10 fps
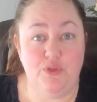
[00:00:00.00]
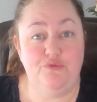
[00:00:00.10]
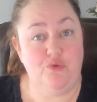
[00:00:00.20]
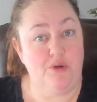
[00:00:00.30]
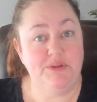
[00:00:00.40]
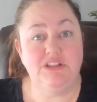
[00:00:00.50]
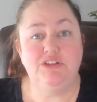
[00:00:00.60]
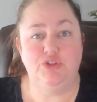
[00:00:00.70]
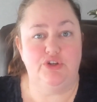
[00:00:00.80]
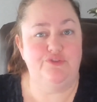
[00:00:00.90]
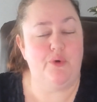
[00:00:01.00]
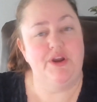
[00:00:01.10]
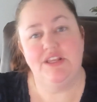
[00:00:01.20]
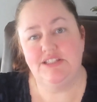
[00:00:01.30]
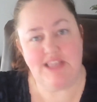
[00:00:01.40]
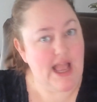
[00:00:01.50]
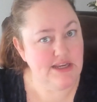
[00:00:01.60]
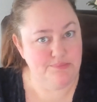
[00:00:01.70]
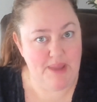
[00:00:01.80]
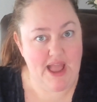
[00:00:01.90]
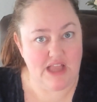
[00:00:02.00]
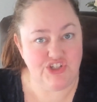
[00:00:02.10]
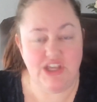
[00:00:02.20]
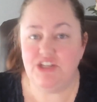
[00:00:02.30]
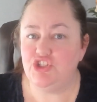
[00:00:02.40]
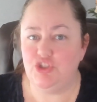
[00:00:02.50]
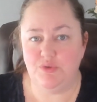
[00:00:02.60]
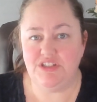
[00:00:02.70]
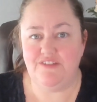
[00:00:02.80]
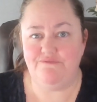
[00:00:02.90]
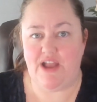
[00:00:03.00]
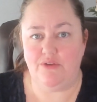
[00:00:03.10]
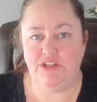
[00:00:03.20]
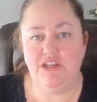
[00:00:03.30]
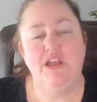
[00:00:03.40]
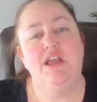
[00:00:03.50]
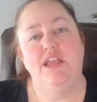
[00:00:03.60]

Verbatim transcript: formula looked for an exact match, and as soon as it found it,